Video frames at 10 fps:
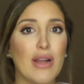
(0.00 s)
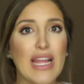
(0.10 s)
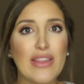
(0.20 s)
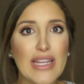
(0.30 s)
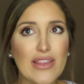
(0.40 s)
but
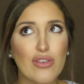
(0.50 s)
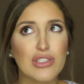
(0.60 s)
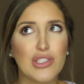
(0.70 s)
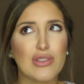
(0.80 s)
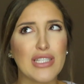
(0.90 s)
I think they're
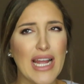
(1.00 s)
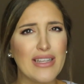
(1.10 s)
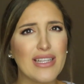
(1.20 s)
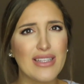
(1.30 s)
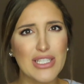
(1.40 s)
still
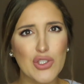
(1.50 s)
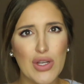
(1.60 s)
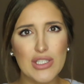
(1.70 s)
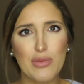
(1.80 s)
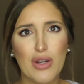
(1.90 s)
technically
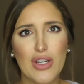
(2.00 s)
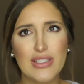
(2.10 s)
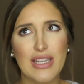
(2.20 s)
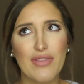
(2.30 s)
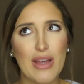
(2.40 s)
stretch
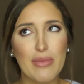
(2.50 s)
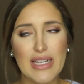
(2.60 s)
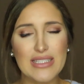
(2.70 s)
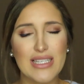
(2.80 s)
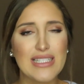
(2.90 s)
marks, if that
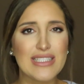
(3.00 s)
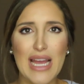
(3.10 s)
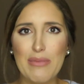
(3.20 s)
makes sense.